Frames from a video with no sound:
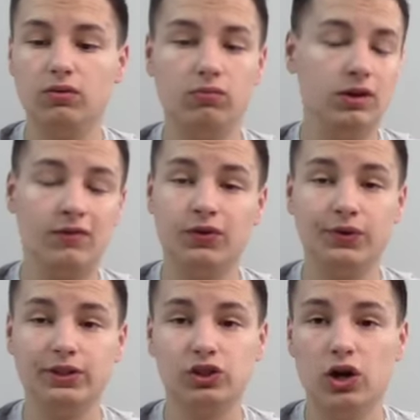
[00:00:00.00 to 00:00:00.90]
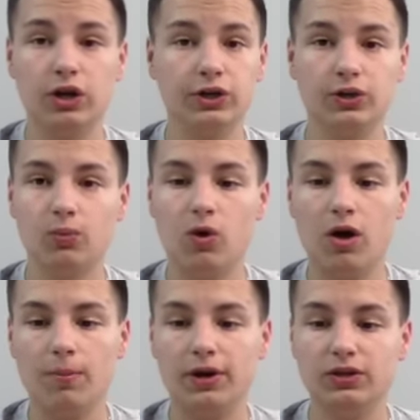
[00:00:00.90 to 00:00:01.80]
if you're in Target or
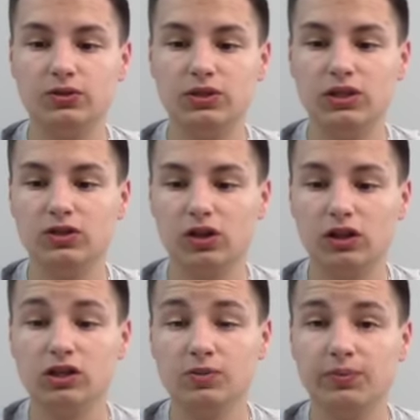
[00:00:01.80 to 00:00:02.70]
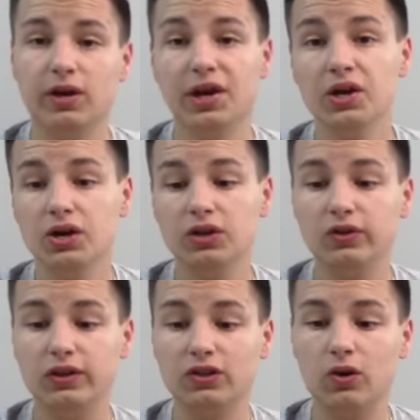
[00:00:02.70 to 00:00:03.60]
Walmart and you see these on display,
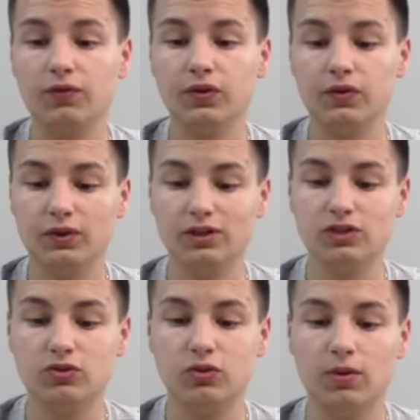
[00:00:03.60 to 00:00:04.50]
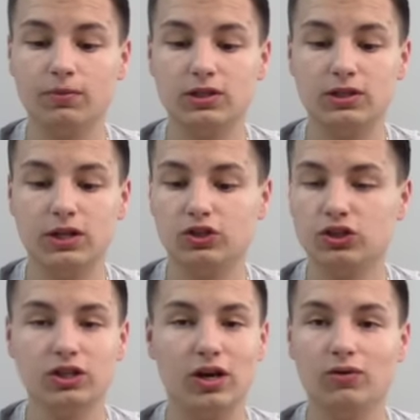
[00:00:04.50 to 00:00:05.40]
you need to go over there and listen to them because they
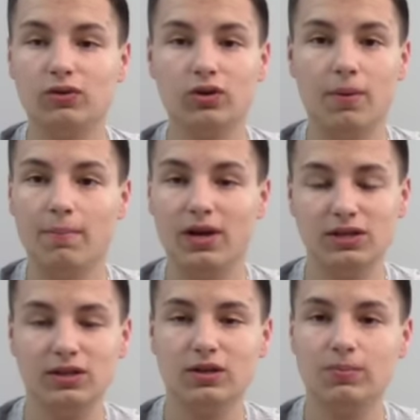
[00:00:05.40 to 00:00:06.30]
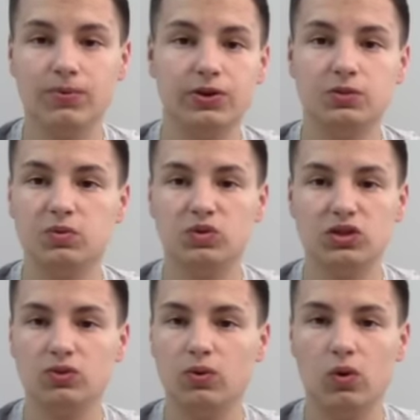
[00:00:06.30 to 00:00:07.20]
just sound amazing. It brings
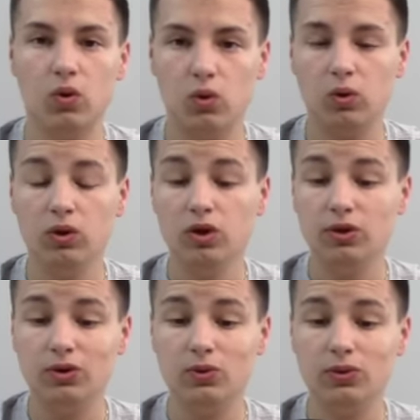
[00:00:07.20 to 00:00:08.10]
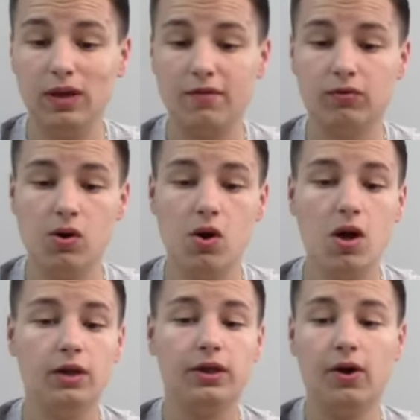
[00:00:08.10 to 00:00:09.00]
music to a whole new level.
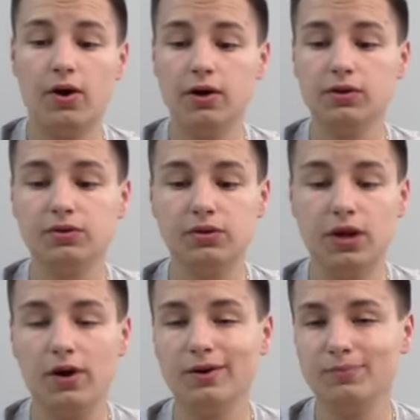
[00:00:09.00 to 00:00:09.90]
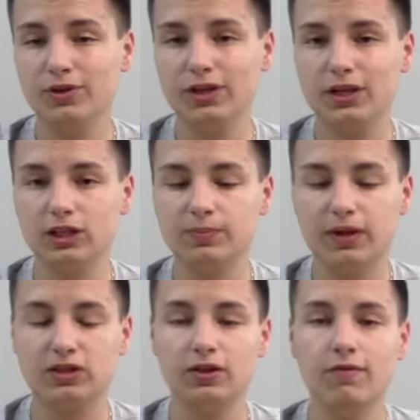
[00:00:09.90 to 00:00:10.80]
They are pretty
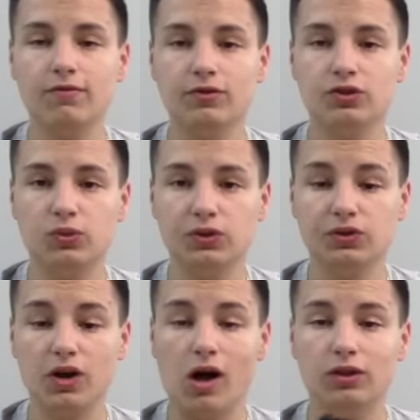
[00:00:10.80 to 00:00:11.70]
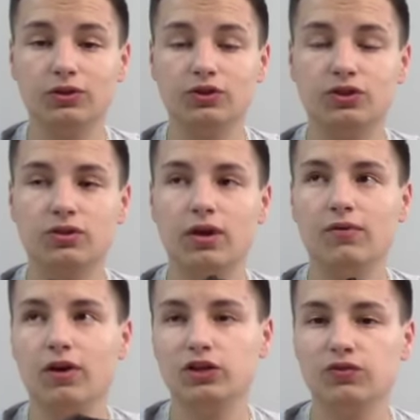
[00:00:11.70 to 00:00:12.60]
expensive. They're $200. They
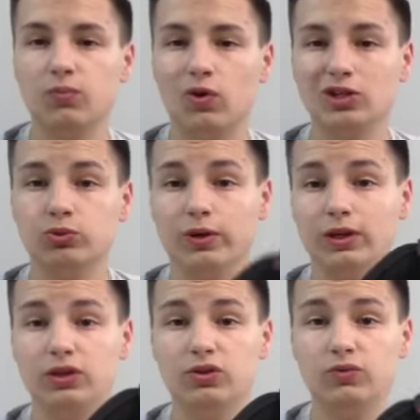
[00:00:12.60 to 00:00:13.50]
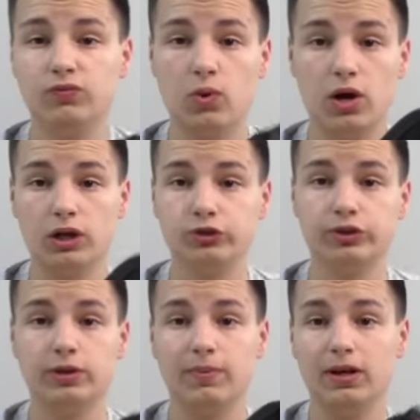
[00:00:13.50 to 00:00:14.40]
range from $120 to
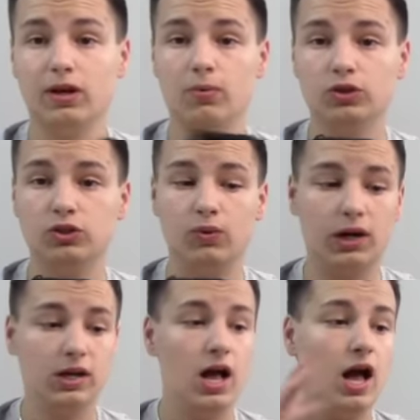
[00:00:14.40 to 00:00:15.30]
$400 depending on what you want.